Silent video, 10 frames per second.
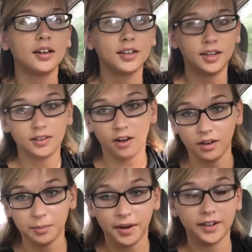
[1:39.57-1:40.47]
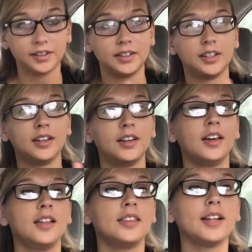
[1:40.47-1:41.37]
can't talk apparently.
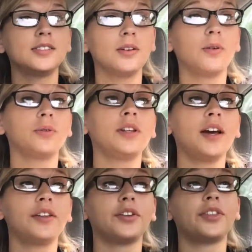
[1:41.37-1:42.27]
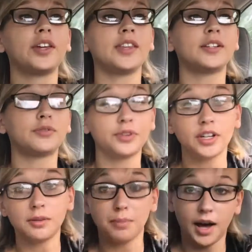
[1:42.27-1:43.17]
That's the only other thing that's
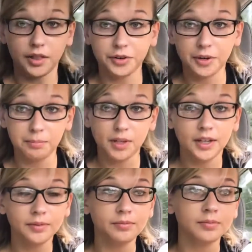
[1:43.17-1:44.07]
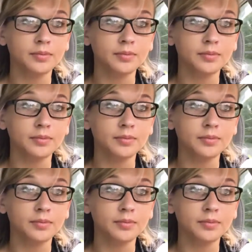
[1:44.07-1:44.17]
really bothering me.